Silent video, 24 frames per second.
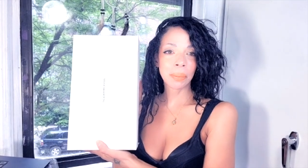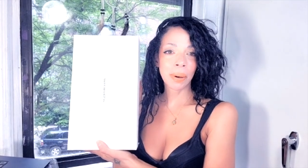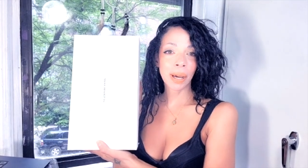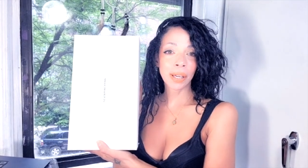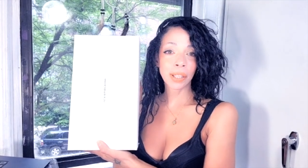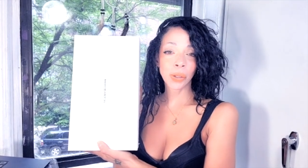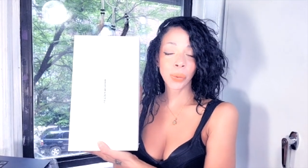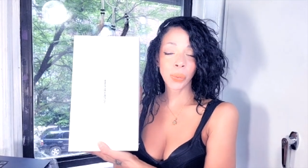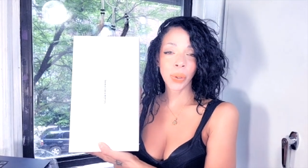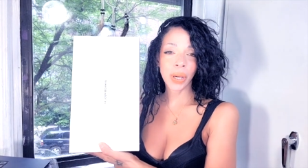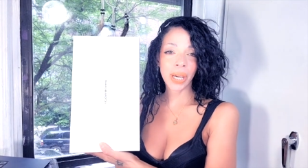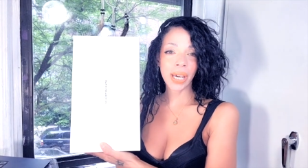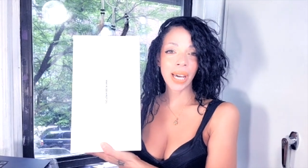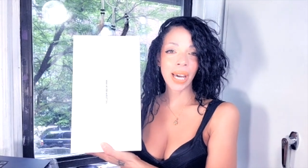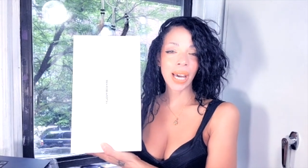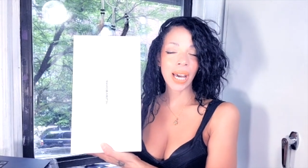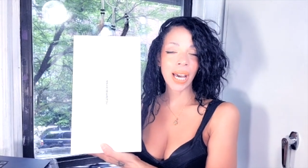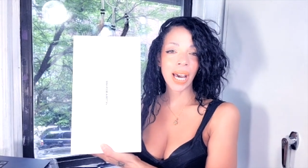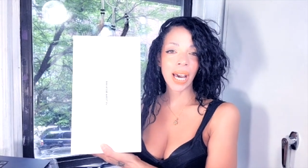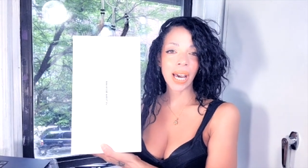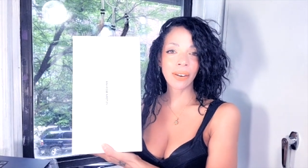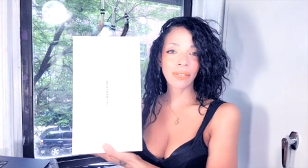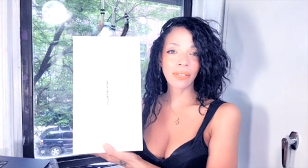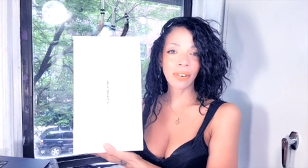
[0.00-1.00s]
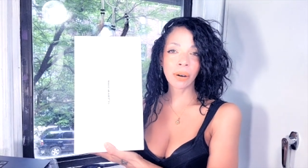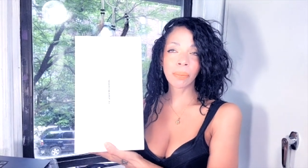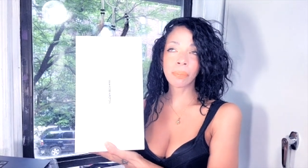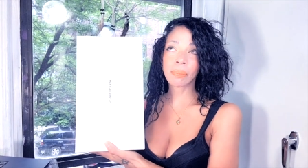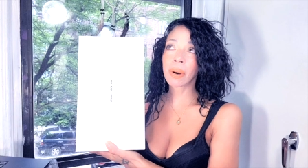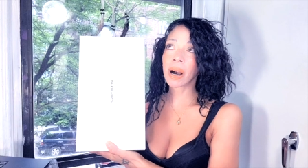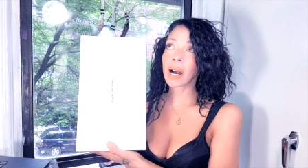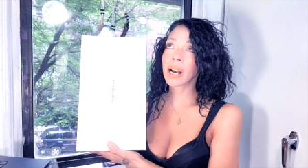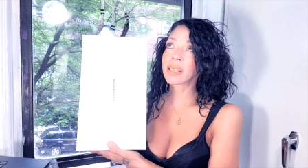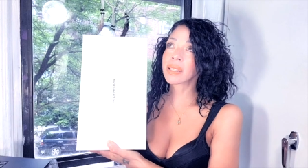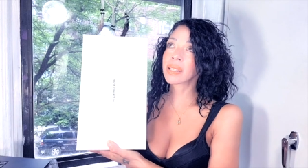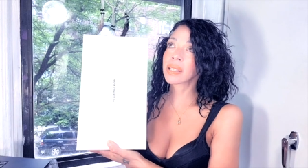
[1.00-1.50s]
By the way, I have
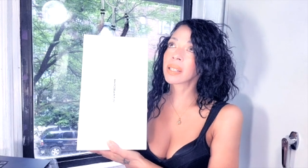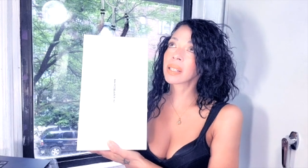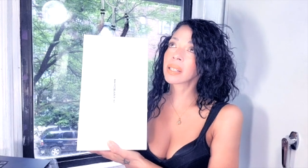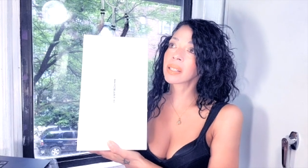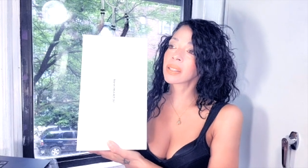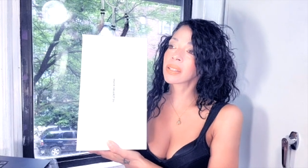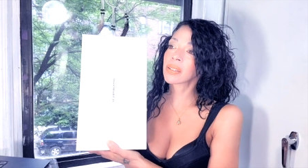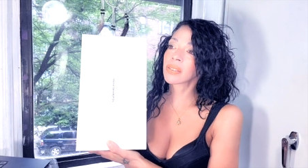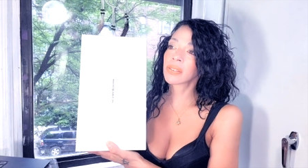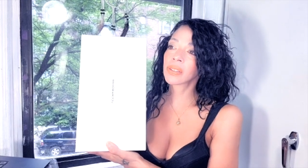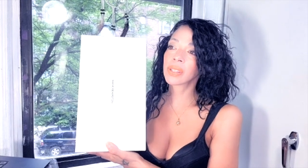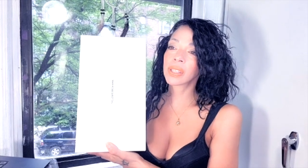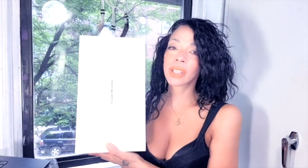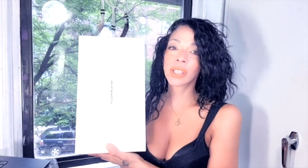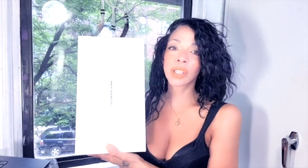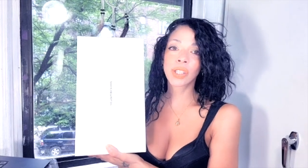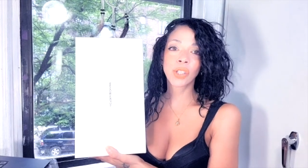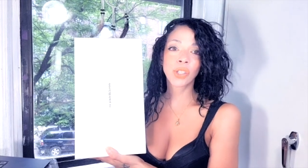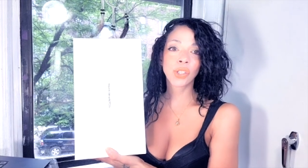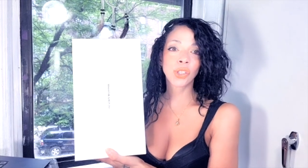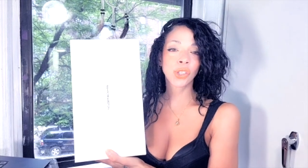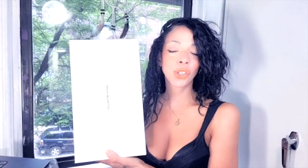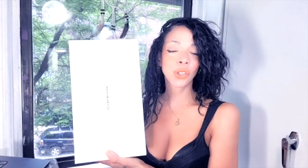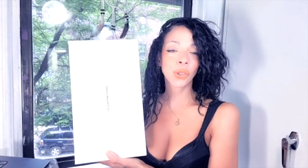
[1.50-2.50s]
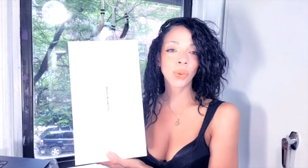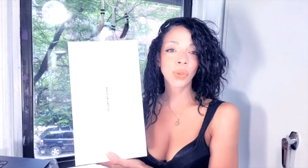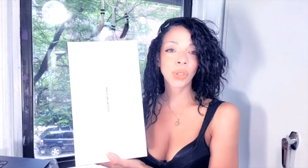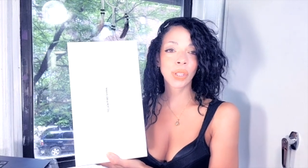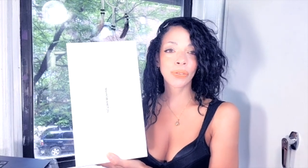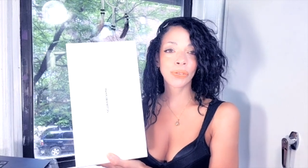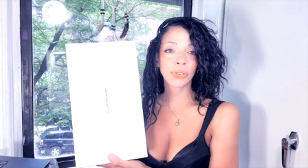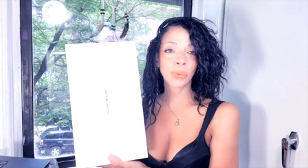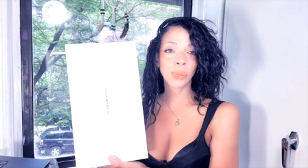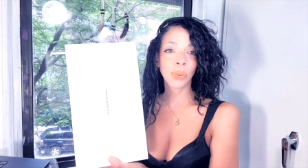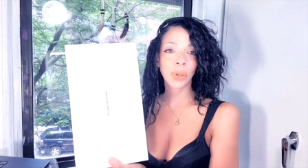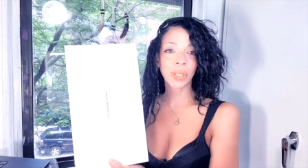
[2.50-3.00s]
unboxings of these shoes
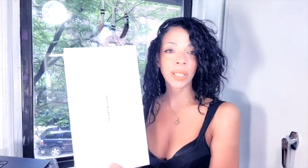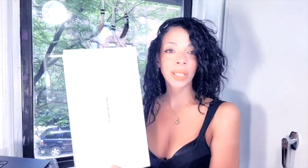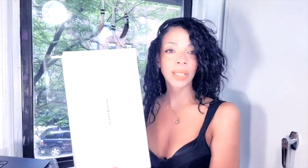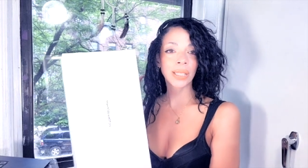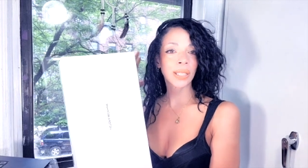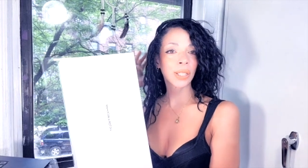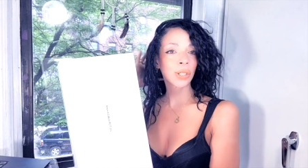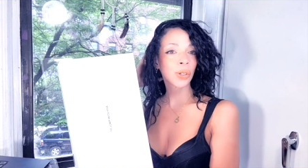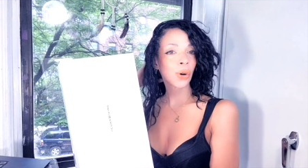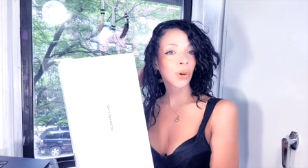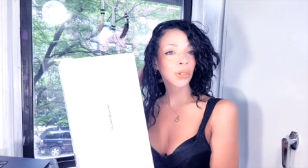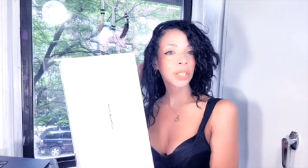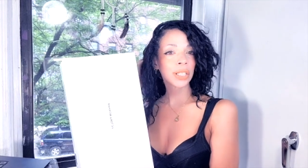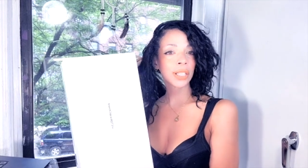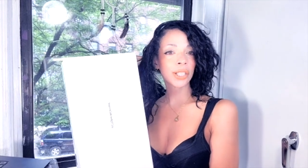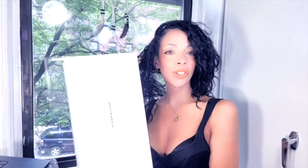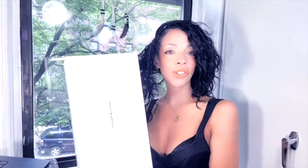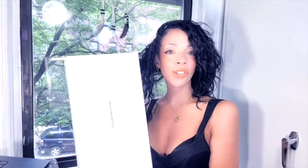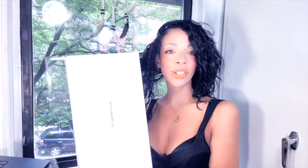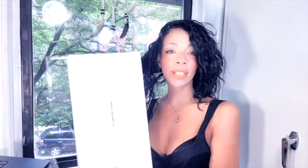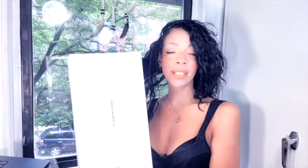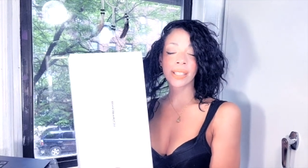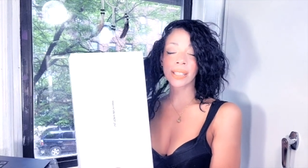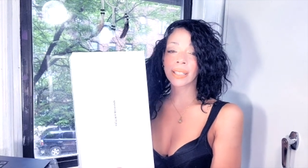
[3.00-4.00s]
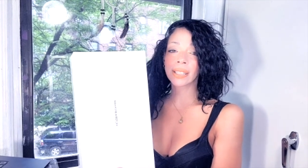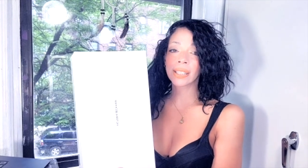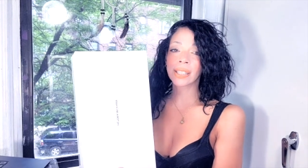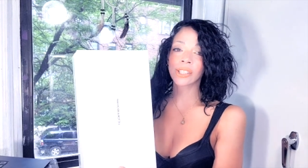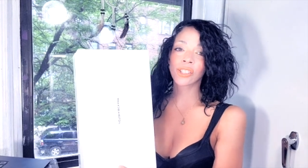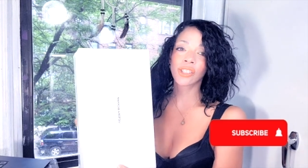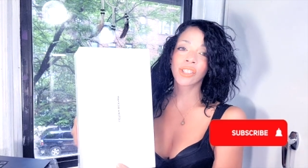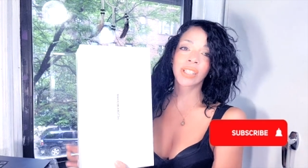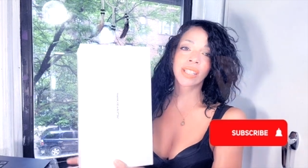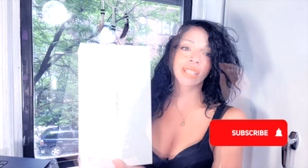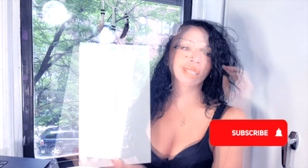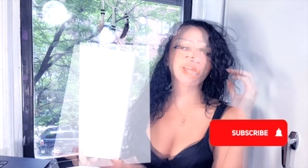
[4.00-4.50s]
if you want to see all the logis
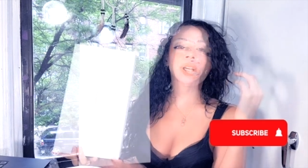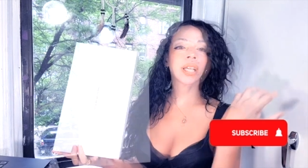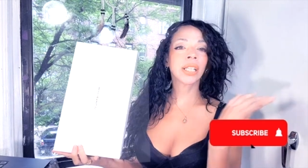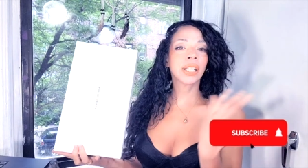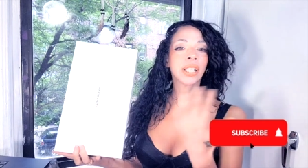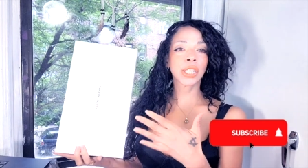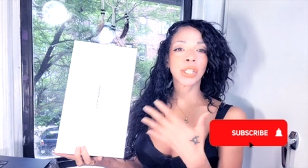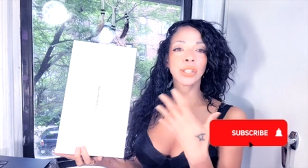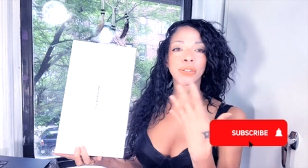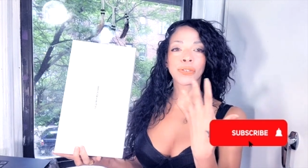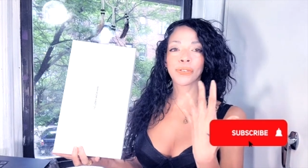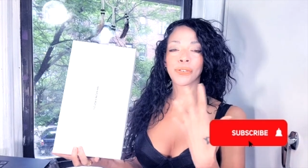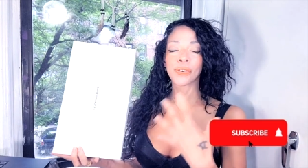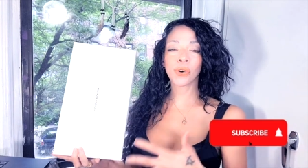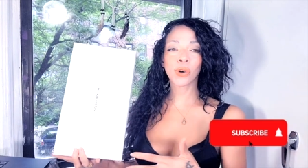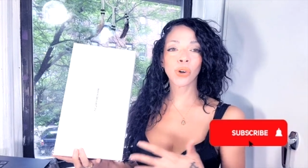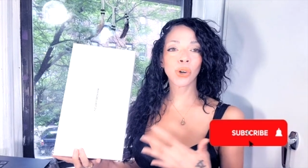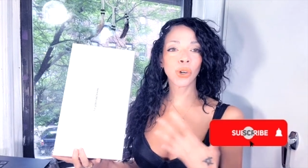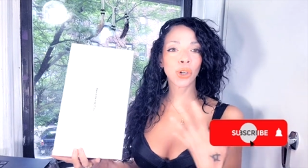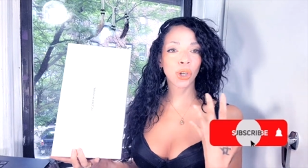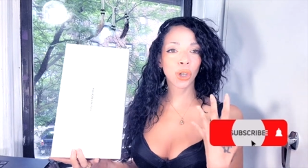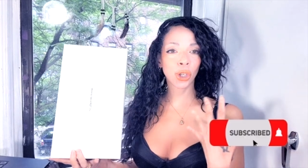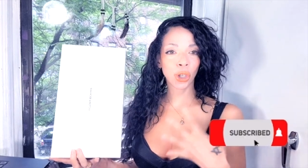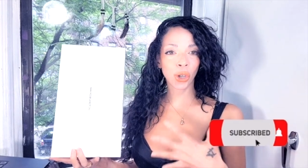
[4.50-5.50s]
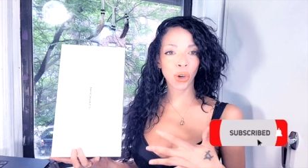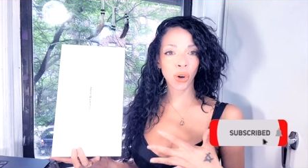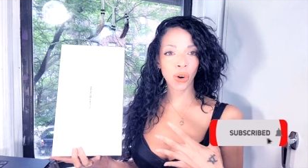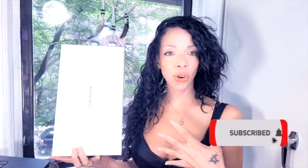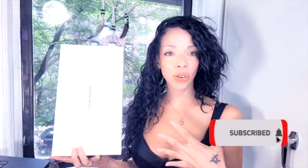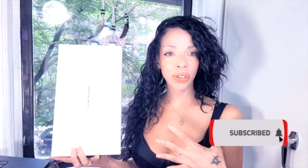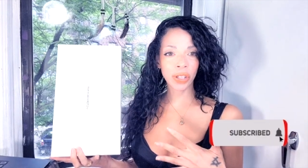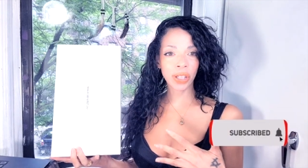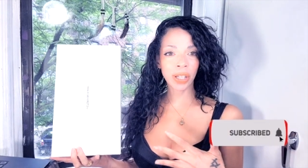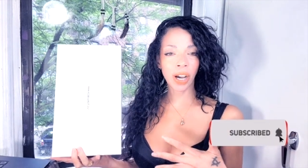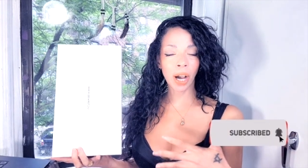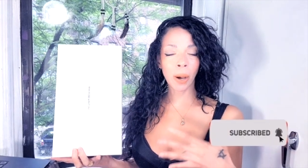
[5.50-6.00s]
logistics in its full
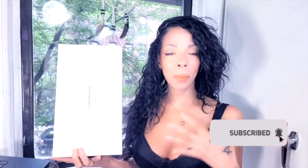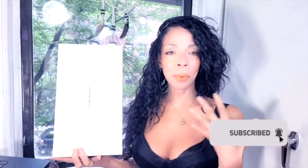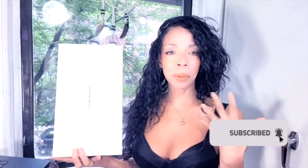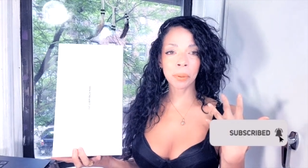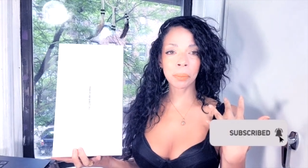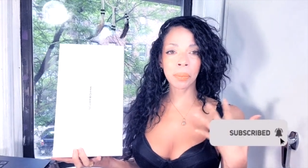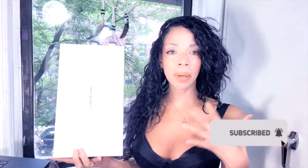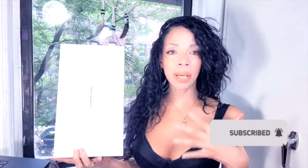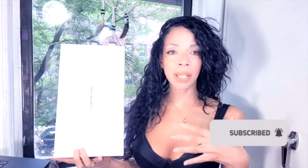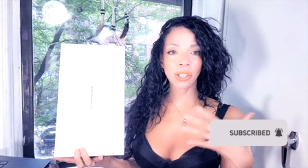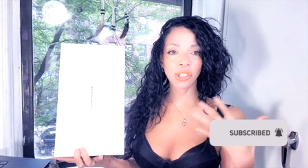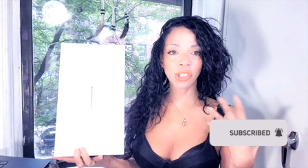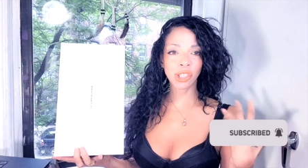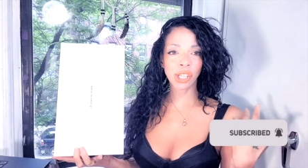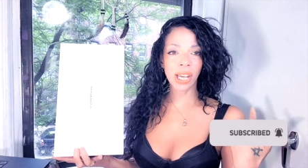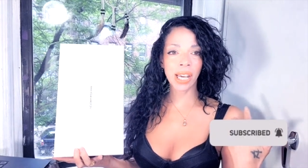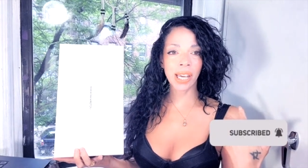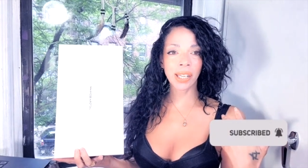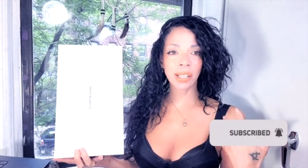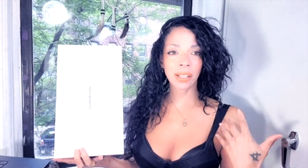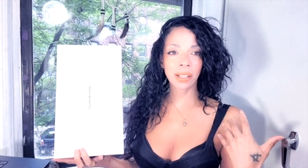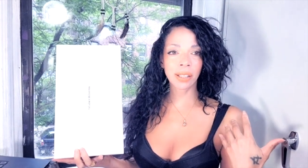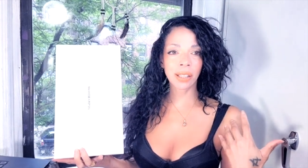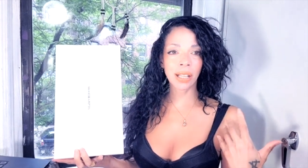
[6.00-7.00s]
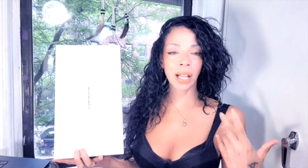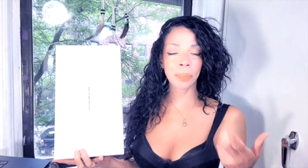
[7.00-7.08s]
glory up in my channel.